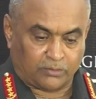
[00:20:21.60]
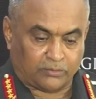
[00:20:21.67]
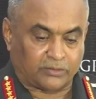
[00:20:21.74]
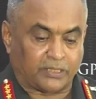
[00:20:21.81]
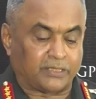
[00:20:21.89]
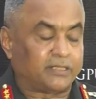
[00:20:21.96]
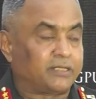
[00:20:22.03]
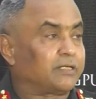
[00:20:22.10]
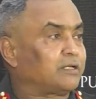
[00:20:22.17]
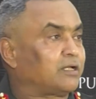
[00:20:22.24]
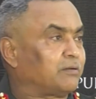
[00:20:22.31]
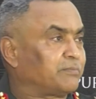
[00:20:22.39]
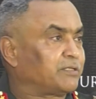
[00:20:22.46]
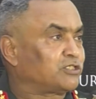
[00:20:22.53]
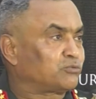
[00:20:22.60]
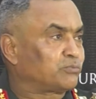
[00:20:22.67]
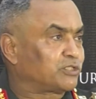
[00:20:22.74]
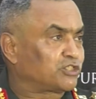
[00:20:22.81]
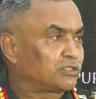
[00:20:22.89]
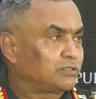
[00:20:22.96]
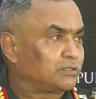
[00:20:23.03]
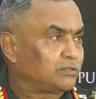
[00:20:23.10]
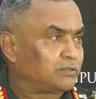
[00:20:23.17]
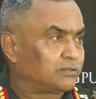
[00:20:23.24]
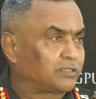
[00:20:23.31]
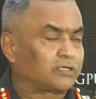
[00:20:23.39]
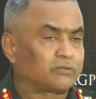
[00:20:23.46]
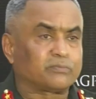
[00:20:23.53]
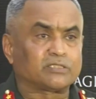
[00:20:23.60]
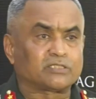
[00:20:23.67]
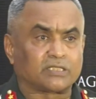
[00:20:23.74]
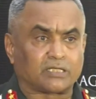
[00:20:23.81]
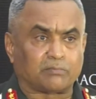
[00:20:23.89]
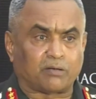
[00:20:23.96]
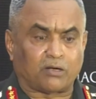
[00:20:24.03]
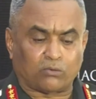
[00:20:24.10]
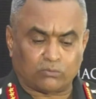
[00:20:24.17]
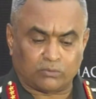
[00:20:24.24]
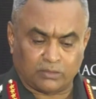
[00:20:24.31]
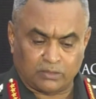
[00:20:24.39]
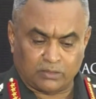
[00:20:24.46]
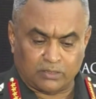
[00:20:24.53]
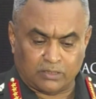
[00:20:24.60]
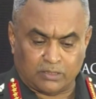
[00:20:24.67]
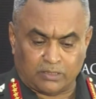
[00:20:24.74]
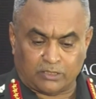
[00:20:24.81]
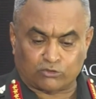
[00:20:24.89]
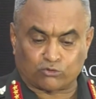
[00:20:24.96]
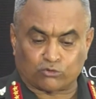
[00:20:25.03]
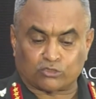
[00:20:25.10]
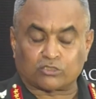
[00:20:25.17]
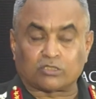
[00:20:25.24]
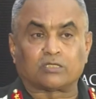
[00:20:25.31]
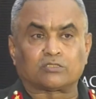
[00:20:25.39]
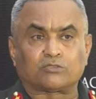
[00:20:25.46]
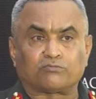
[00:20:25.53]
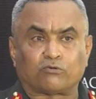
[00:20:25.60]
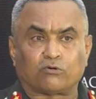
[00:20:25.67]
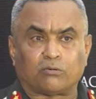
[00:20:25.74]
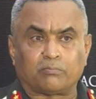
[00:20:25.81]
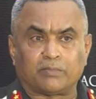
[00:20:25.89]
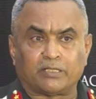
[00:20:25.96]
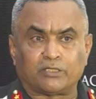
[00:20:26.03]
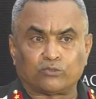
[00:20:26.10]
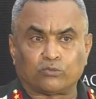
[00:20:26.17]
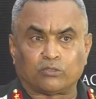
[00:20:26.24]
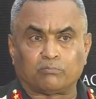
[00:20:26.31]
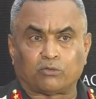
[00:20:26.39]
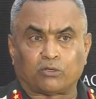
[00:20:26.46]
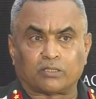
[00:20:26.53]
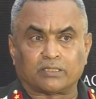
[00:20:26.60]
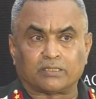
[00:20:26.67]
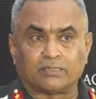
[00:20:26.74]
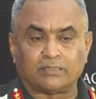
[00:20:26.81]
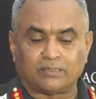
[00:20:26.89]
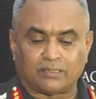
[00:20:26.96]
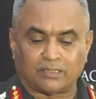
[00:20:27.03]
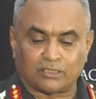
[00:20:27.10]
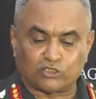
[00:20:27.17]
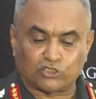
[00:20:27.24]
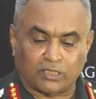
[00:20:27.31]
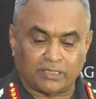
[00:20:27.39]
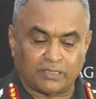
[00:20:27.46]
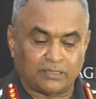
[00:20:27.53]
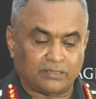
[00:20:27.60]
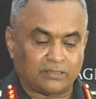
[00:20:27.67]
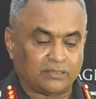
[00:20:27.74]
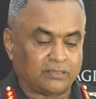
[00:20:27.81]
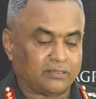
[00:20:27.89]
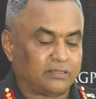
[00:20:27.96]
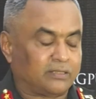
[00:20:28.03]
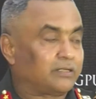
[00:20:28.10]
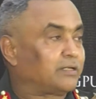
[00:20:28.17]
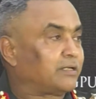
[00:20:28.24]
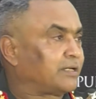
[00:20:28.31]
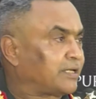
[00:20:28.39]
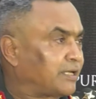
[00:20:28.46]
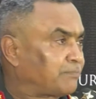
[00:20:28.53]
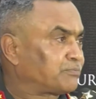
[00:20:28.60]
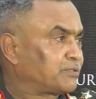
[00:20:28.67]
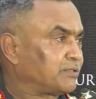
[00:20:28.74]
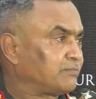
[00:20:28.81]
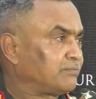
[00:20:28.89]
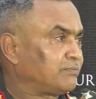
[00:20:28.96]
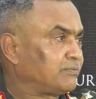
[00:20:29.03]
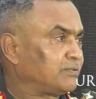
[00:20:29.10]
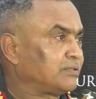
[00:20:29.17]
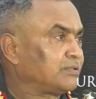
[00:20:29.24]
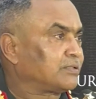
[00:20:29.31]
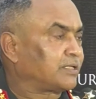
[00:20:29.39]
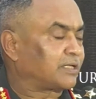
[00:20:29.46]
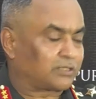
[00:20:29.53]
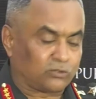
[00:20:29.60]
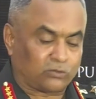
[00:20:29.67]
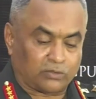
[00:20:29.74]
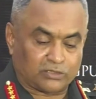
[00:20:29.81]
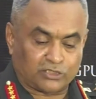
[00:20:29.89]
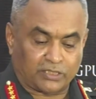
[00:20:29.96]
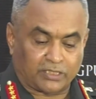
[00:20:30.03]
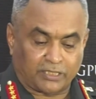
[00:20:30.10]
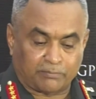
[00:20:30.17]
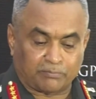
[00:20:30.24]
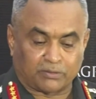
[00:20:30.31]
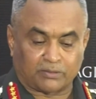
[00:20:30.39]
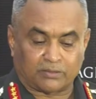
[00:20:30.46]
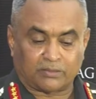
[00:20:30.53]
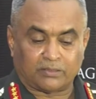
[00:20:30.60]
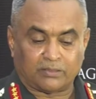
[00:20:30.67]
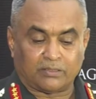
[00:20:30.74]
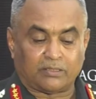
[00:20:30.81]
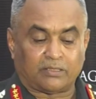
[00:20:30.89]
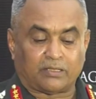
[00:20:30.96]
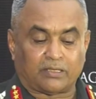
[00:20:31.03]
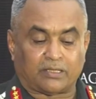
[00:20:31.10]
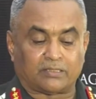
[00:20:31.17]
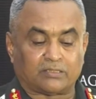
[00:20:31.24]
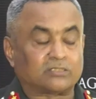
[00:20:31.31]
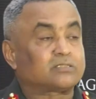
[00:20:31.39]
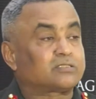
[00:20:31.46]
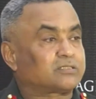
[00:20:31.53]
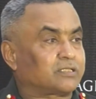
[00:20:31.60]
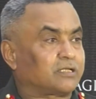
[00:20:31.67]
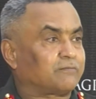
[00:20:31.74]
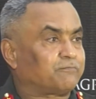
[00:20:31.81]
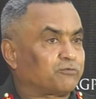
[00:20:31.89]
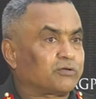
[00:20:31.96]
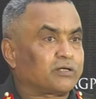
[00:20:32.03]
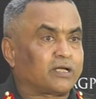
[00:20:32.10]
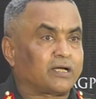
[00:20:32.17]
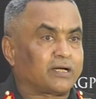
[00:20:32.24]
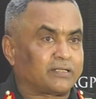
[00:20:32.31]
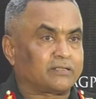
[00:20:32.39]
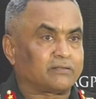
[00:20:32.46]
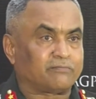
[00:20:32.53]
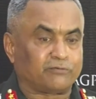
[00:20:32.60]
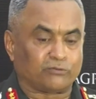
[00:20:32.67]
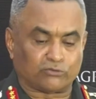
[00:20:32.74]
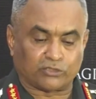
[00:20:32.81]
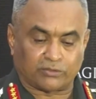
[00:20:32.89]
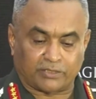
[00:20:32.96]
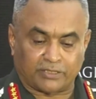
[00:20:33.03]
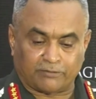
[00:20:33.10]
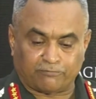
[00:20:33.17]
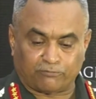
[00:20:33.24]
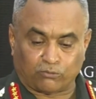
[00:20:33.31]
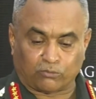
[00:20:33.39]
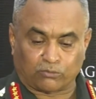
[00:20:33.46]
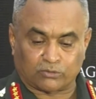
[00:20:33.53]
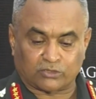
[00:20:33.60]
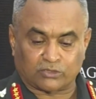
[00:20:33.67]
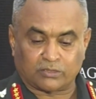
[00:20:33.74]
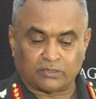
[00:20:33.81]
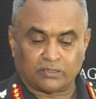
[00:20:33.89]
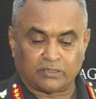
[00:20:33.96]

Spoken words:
The Indian Army's vision that we set about is to transform into a modern, agile, adaptive, technology-enabled, and self-reliant future-ready force